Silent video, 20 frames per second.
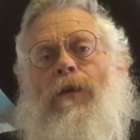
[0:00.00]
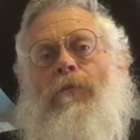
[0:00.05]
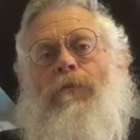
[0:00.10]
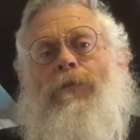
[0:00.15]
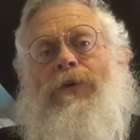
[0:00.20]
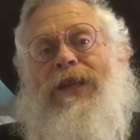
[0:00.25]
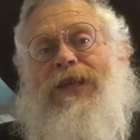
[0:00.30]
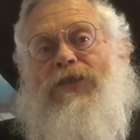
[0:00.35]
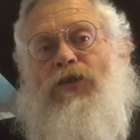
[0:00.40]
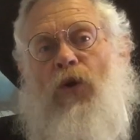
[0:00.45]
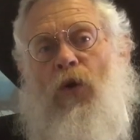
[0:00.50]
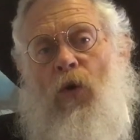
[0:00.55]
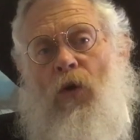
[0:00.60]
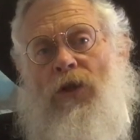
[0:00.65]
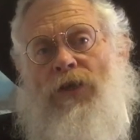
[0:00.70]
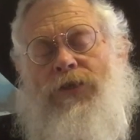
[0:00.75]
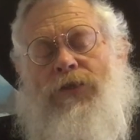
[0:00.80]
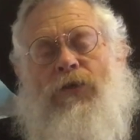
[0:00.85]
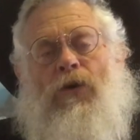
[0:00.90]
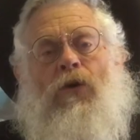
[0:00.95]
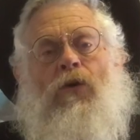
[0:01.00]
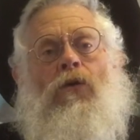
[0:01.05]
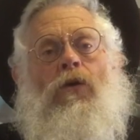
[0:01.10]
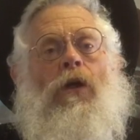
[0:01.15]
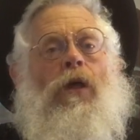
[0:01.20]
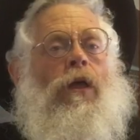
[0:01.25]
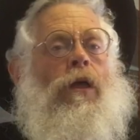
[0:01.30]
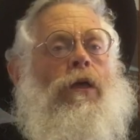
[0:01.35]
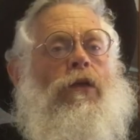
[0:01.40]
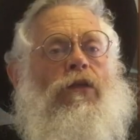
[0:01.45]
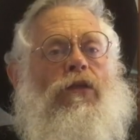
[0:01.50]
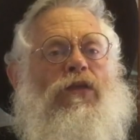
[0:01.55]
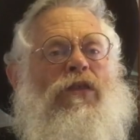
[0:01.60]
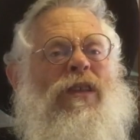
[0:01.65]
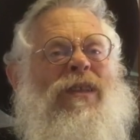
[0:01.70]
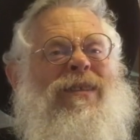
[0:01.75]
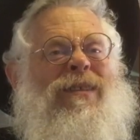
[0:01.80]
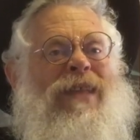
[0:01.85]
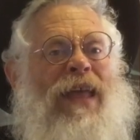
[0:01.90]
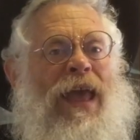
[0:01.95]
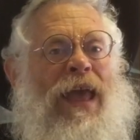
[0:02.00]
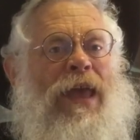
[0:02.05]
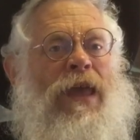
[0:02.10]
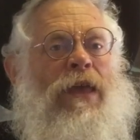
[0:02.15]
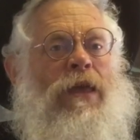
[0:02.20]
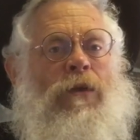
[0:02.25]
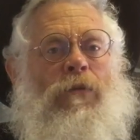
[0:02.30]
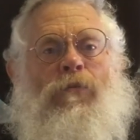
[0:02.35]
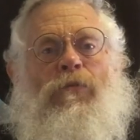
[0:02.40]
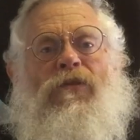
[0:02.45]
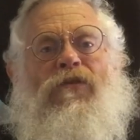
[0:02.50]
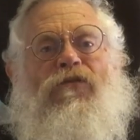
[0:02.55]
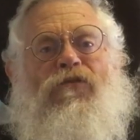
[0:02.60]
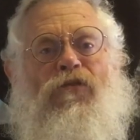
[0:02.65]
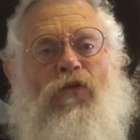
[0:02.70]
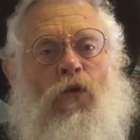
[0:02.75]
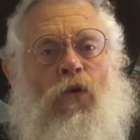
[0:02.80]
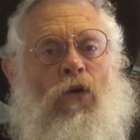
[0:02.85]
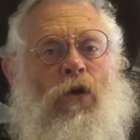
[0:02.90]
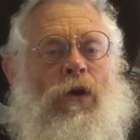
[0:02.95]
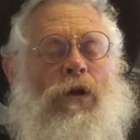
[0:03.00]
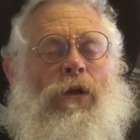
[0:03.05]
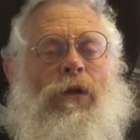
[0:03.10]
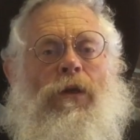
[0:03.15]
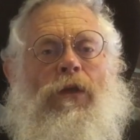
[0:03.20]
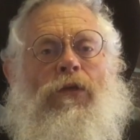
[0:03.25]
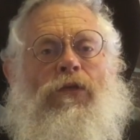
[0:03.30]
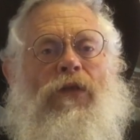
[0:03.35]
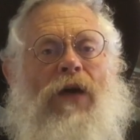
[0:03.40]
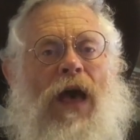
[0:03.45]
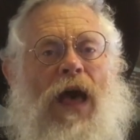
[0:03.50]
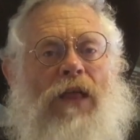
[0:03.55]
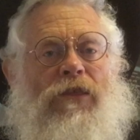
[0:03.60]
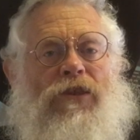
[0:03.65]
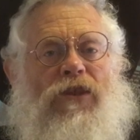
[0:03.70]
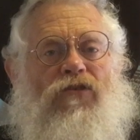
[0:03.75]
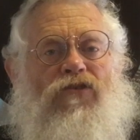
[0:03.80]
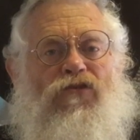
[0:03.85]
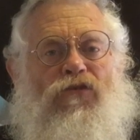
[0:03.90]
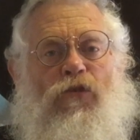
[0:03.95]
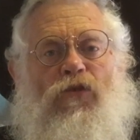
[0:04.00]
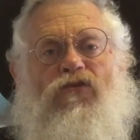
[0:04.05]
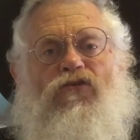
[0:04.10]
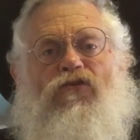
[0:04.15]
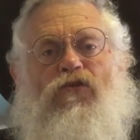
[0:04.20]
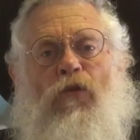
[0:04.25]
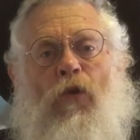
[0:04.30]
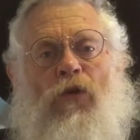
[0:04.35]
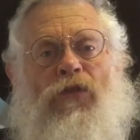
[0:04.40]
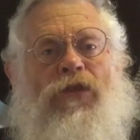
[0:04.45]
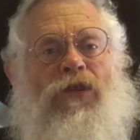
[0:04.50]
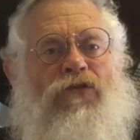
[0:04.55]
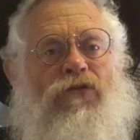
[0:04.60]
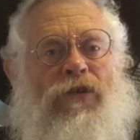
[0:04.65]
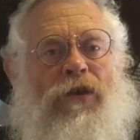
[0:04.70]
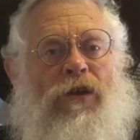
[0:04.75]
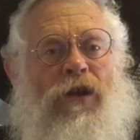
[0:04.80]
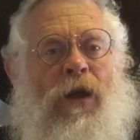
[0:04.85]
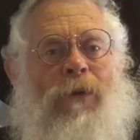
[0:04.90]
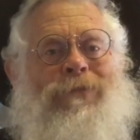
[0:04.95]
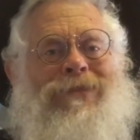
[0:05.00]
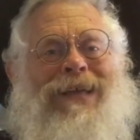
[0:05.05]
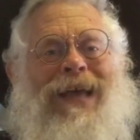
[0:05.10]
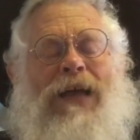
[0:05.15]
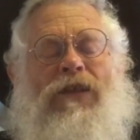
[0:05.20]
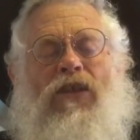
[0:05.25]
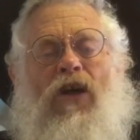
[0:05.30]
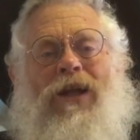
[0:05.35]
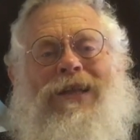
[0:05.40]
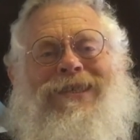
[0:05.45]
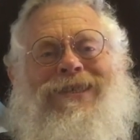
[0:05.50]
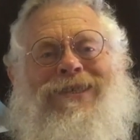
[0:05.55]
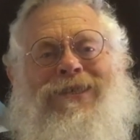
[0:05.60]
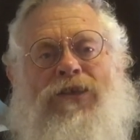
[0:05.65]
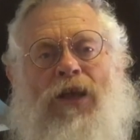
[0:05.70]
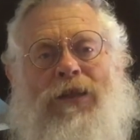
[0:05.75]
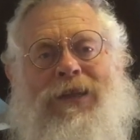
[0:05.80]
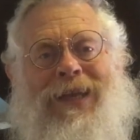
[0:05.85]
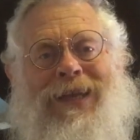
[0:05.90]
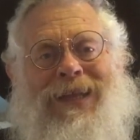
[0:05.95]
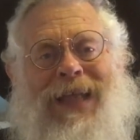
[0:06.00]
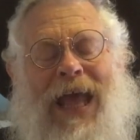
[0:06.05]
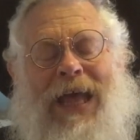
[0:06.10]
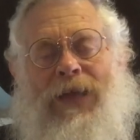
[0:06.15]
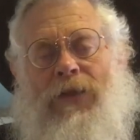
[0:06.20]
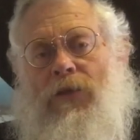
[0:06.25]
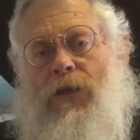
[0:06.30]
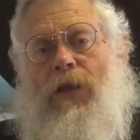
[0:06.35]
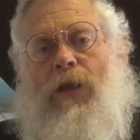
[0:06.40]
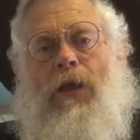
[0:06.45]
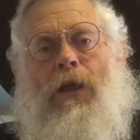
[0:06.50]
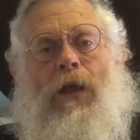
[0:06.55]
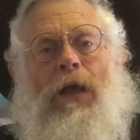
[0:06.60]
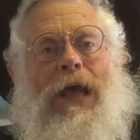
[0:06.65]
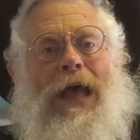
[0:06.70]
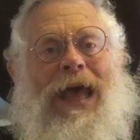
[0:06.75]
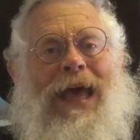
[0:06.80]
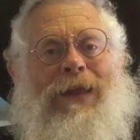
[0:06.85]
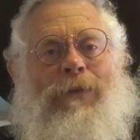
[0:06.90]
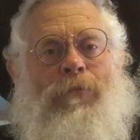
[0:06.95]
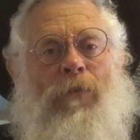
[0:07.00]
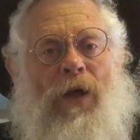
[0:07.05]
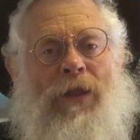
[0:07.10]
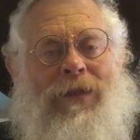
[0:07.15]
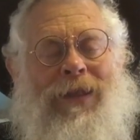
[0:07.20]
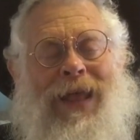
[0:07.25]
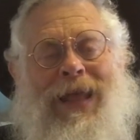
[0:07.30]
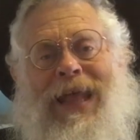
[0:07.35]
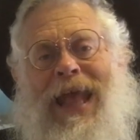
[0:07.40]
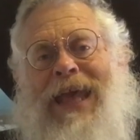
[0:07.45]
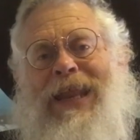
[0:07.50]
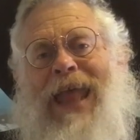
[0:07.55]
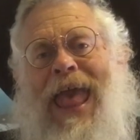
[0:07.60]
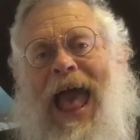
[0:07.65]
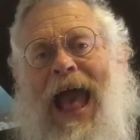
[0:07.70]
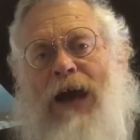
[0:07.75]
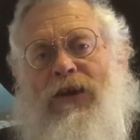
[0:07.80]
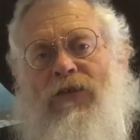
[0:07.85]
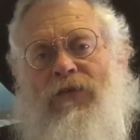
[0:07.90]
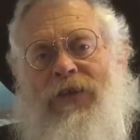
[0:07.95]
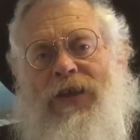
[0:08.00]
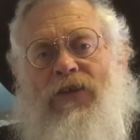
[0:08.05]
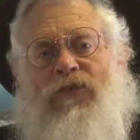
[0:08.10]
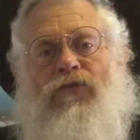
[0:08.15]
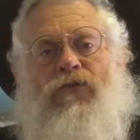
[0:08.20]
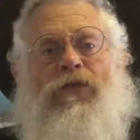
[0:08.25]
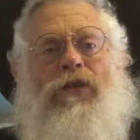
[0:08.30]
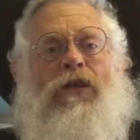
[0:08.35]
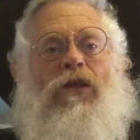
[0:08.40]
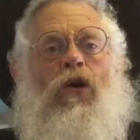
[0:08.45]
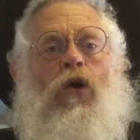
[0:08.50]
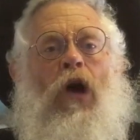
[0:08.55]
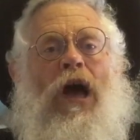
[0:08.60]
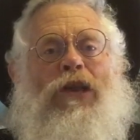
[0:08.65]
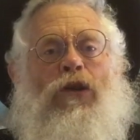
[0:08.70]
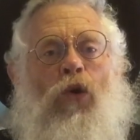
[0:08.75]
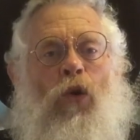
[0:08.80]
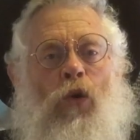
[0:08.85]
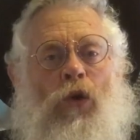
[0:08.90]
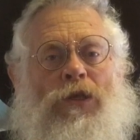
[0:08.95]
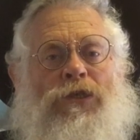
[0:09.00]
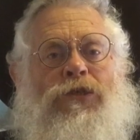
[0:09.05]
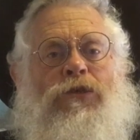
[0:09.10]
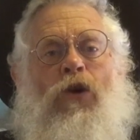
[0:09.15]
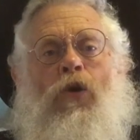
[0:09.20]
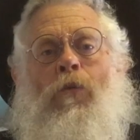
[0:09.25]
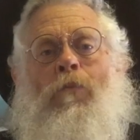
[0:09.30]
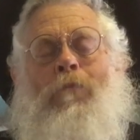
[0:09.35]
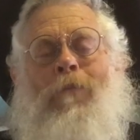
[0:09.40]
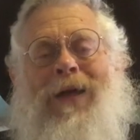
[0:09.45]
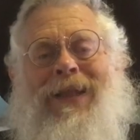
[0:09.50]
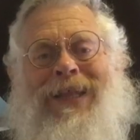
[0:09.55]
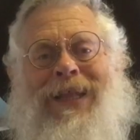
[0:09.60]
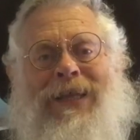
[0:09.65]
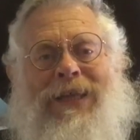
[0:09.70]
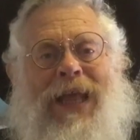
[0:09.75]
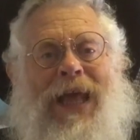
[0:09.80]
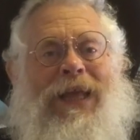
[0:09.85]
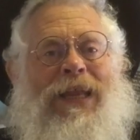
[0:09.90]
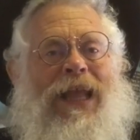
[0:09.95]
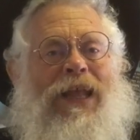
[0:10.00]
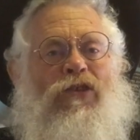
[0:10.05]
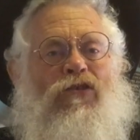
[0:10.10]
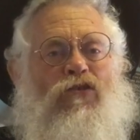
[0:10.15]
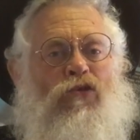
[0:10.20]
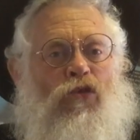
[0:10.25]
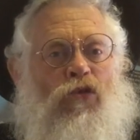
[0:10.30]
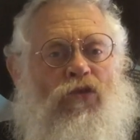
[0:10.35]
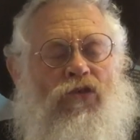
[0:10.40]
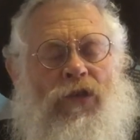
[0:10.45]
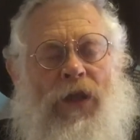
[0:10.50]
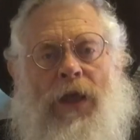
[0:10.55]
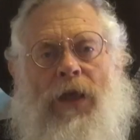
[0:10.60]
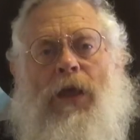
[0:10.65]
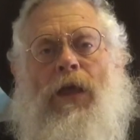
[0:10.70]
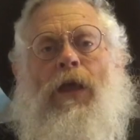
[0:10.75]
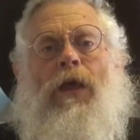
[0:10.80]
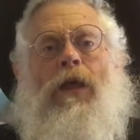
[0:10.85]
But it's also the day before the holiday Shavuot. Shavuot this year comes out on Sunday night and Monday, and out of Israel on also Monday night and Tuesday.